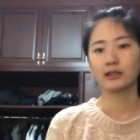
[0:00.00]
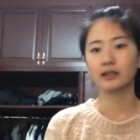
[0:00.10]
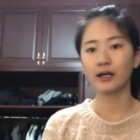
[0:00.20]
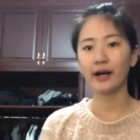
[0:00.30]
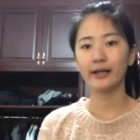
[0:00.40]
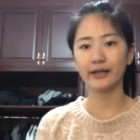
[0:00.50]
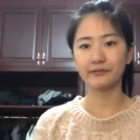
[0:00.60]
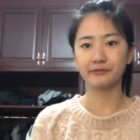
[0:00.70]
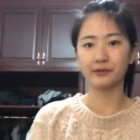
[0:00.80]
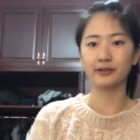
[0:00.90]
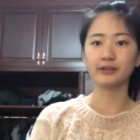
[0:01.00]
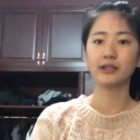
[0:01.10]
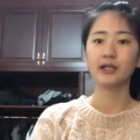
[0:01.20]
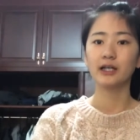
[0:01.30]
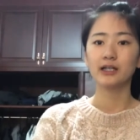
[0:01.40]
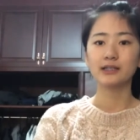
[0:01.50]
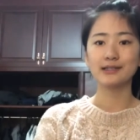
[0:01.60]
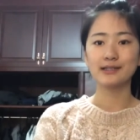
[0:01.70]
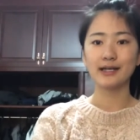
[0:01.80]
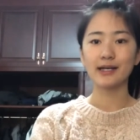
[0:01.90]
Hi everyone.
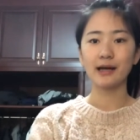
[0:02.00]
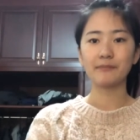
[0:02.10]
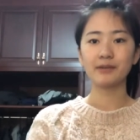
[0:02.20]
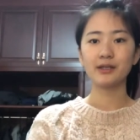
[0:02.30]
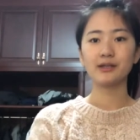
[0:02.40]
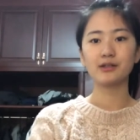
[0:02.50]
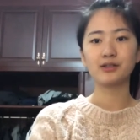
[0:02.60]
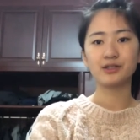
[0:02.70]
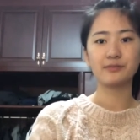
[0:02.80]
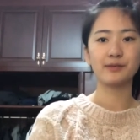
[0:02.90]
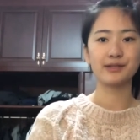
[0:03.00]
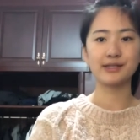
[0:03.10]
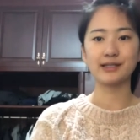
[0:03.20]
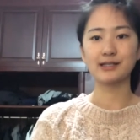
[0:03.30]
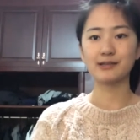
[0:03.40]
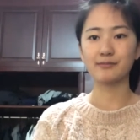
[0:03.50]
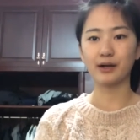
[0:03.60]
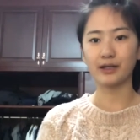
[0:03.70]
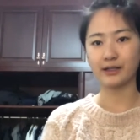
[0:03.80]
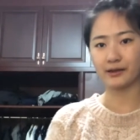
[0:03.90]
Today I'm here to present
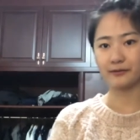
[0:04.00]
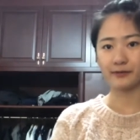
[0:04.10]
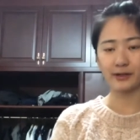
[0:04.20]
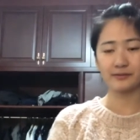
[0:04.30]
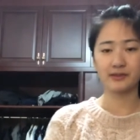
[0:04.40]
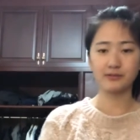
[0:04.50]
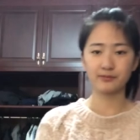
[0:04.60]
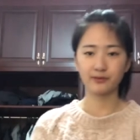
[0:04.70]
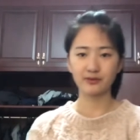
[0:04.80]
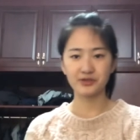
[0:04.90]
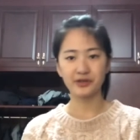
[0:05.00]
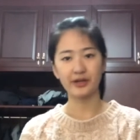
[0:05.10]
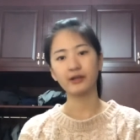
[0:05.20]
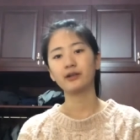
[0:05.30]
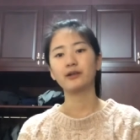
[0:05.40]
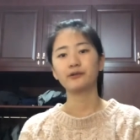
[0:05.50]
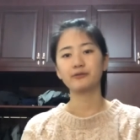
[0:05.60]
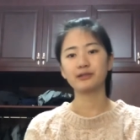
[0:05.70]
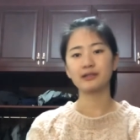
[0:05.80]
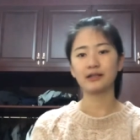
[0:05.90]
my FYP project
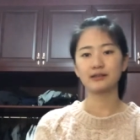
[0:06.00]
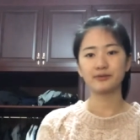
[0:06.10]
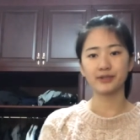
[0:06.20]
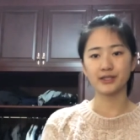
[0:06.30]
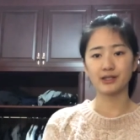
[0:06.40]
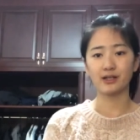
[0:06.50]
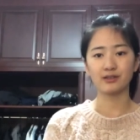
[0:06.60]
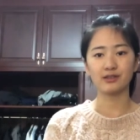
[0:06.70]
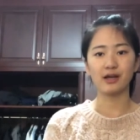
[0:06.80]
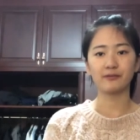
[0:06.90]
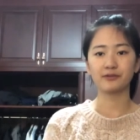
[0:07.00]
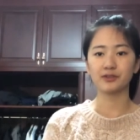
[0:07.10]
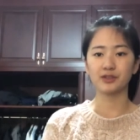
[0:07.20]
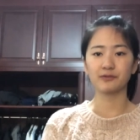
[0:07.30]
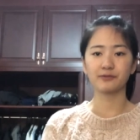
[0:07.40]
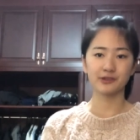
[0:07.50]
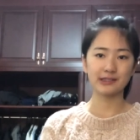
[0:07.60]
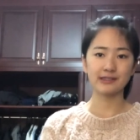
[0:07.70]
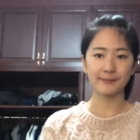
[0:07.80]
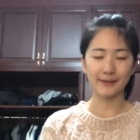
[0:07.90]
study results after the
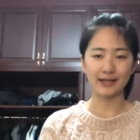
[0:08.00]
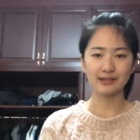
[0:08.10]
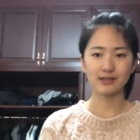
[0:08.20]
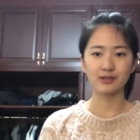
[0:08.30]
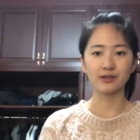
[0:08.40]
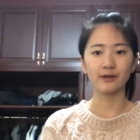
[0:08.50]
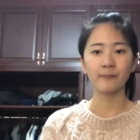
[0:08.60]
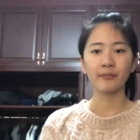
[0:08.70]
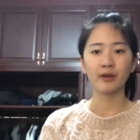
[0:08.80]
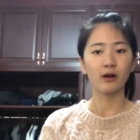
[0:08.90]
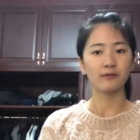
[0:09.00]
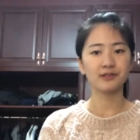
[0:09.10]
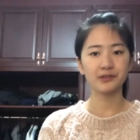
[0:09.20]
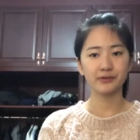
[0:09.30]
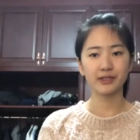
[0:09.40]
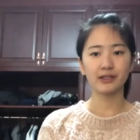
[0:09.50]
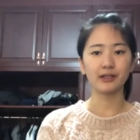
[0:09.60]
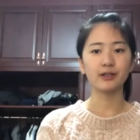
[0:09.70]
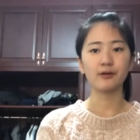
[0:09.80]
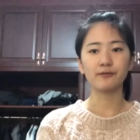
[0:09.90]
first semester of
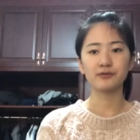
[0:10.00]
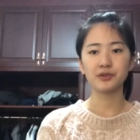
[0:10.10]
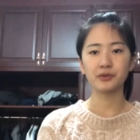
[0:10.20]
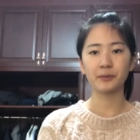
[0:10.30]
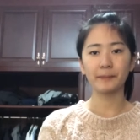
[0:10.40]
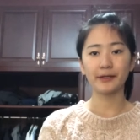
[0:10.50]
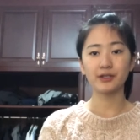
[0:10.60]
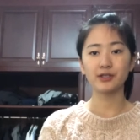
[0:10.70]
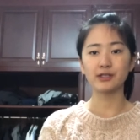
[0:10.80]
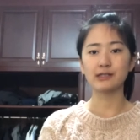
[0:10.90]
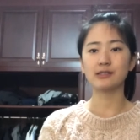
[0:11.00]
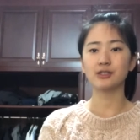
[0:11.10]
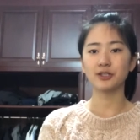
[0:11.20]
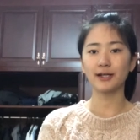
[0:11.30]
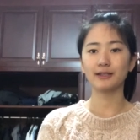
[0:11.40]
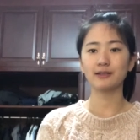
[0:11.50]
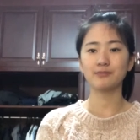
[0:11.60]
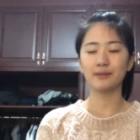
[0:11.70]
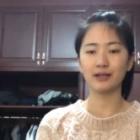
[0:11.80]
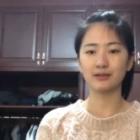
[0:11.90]
screening of stroke patients in Chinese
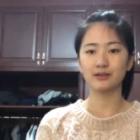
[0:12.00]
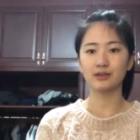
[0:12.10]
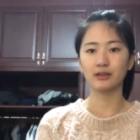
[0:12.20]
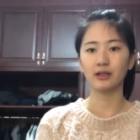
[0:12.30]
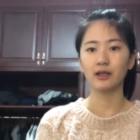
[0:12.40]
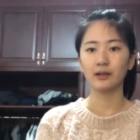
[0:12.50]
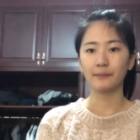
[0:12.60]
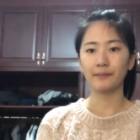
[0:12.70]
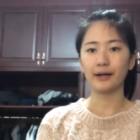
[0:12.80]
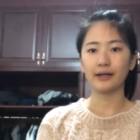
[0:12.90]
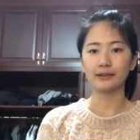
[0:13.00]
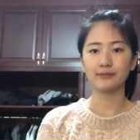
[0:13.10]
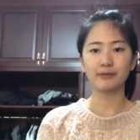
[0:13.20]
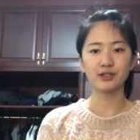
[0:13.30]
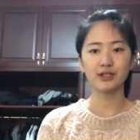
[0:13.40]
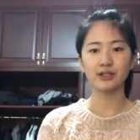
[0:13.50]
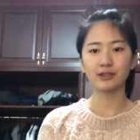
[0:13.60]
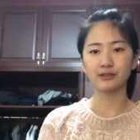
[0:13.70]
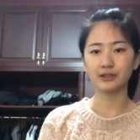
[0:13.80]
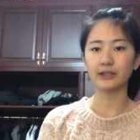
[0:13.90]
medicine by machine
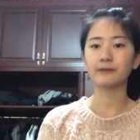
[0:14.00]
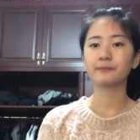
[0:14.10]
learning.